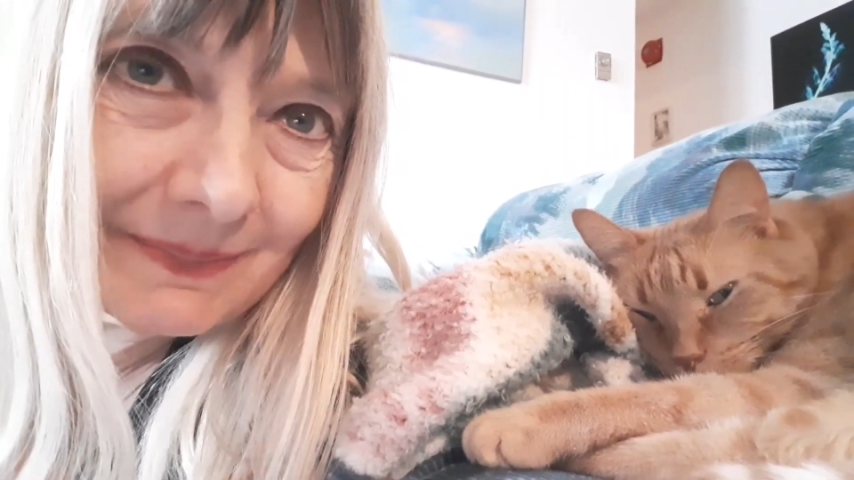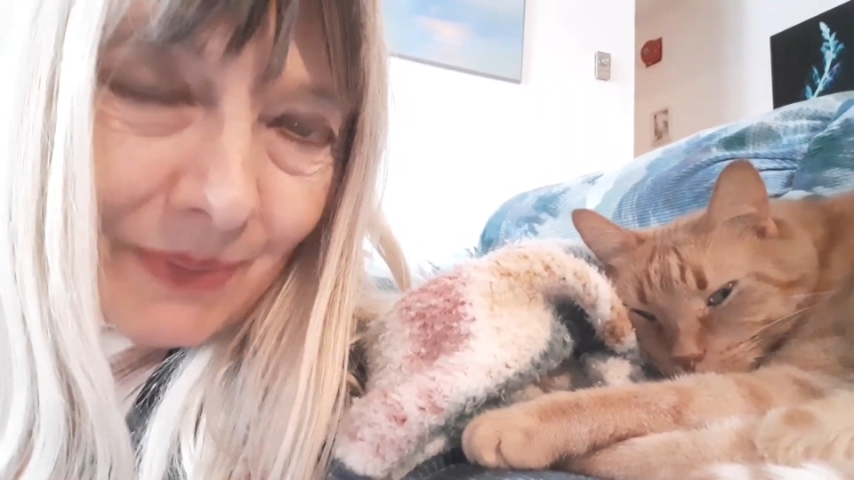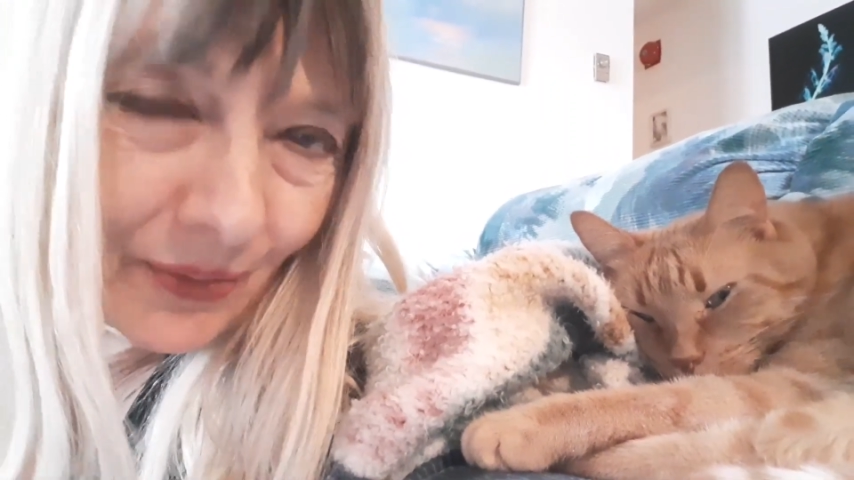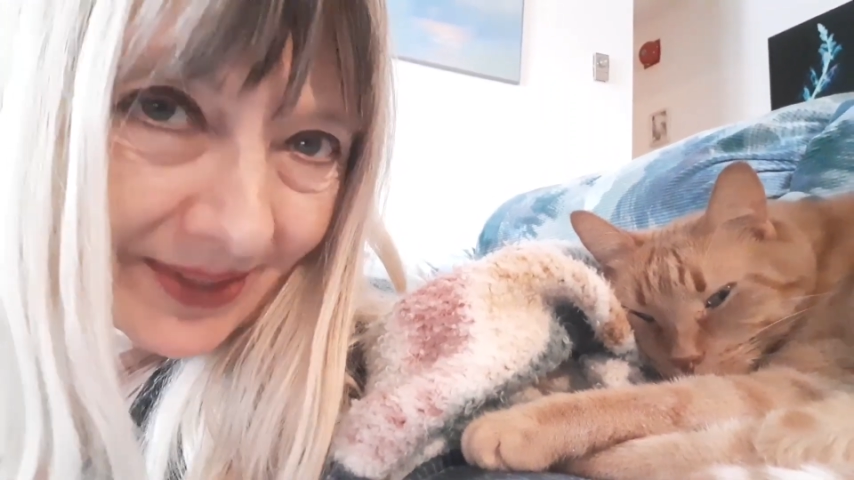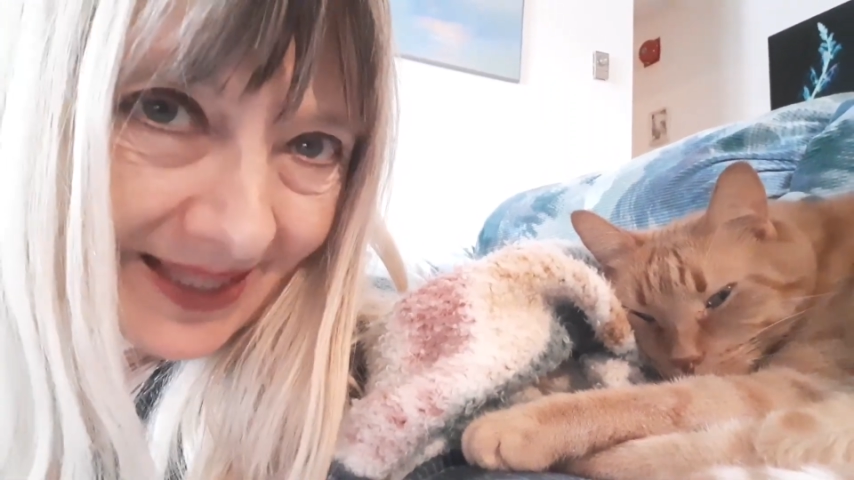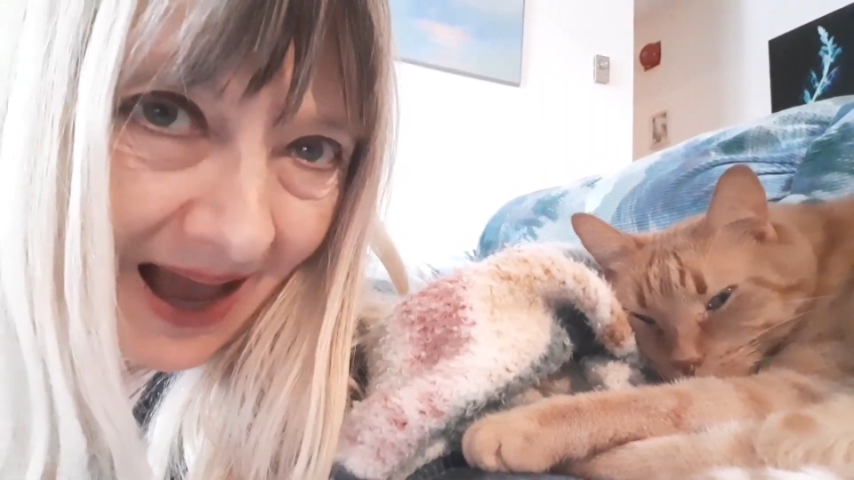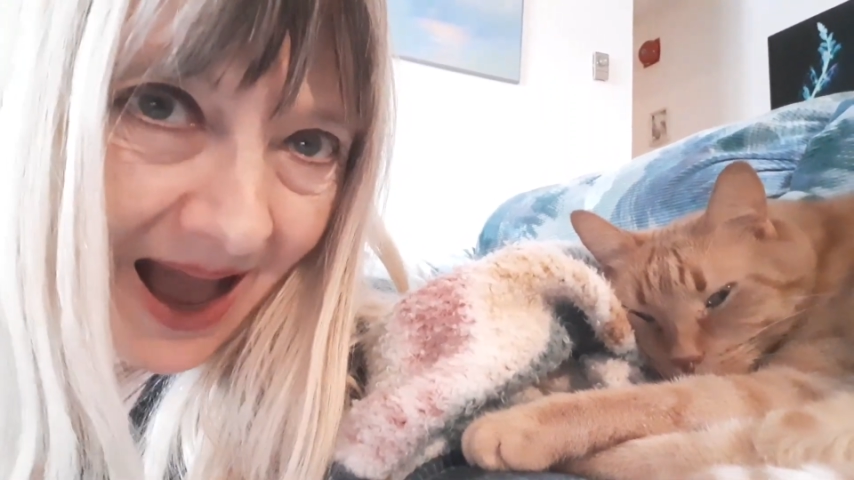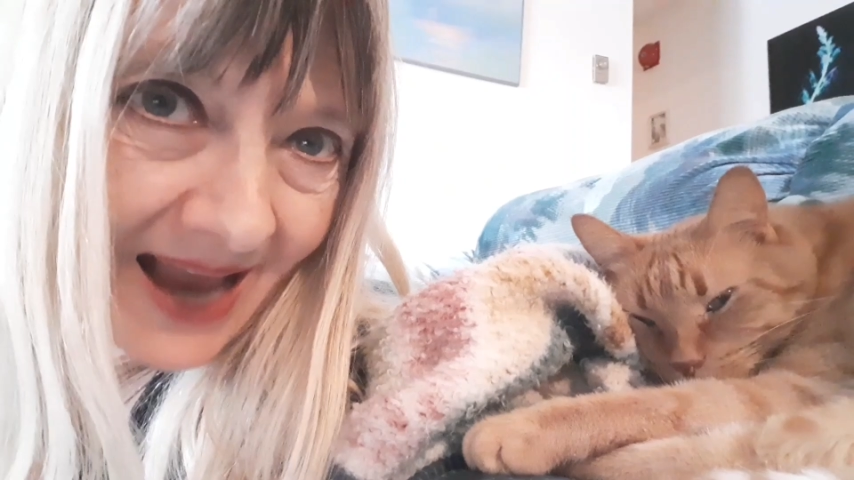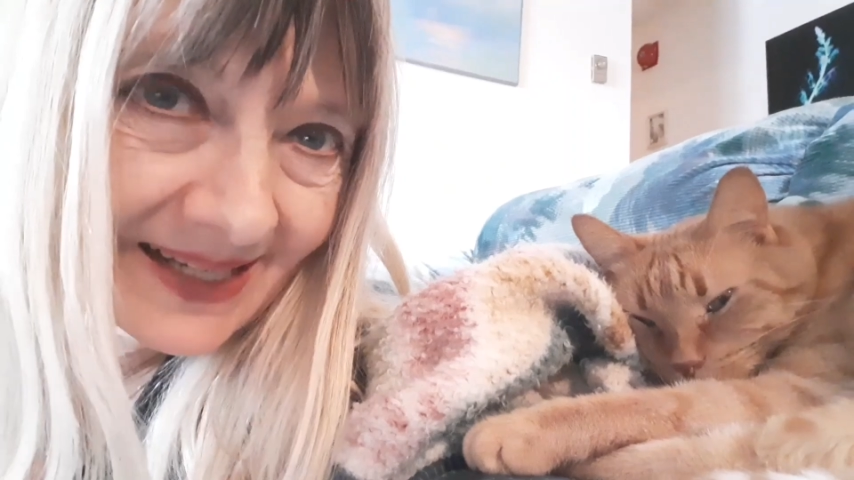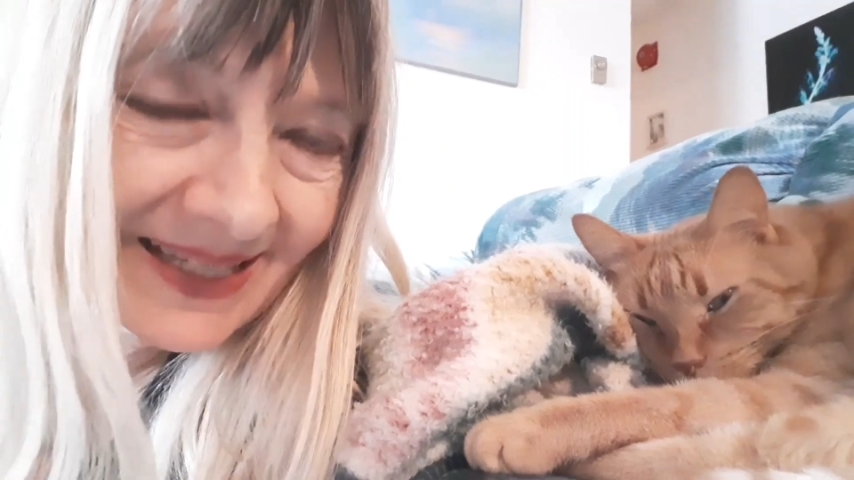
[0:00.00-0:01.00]
both
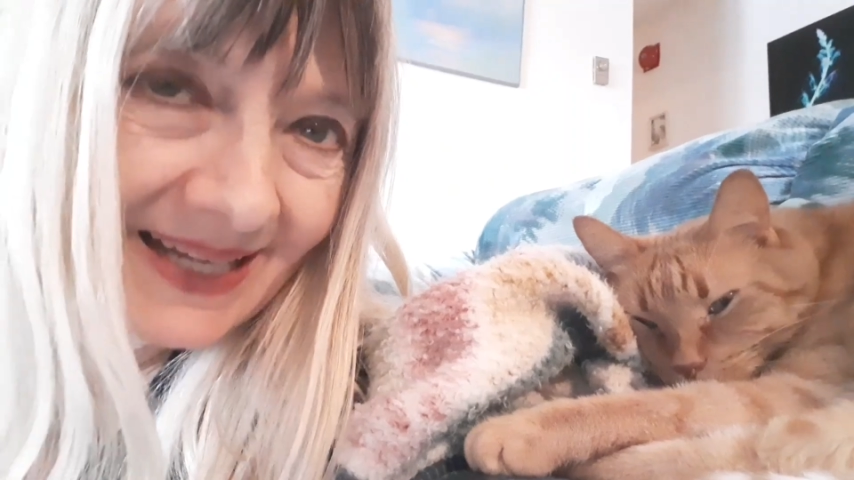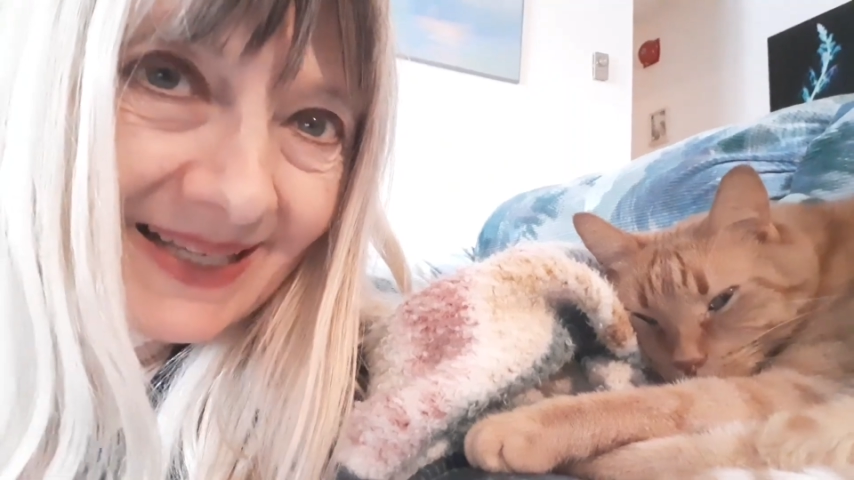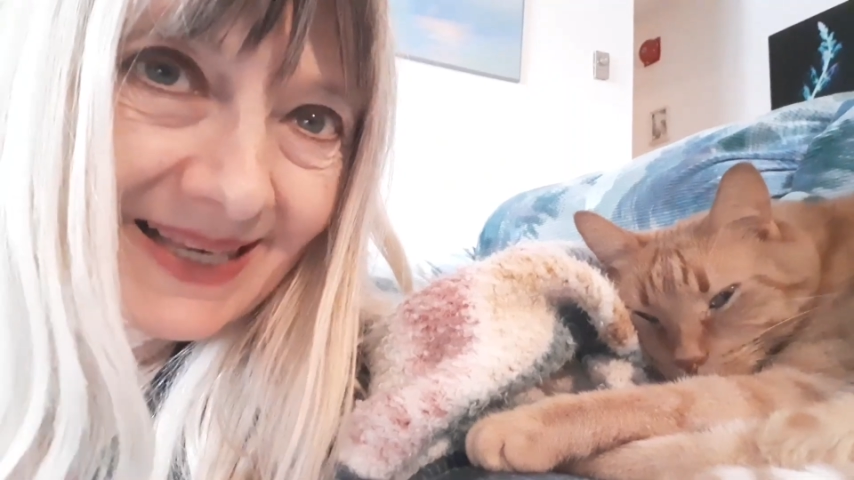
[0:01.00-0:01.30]
sides and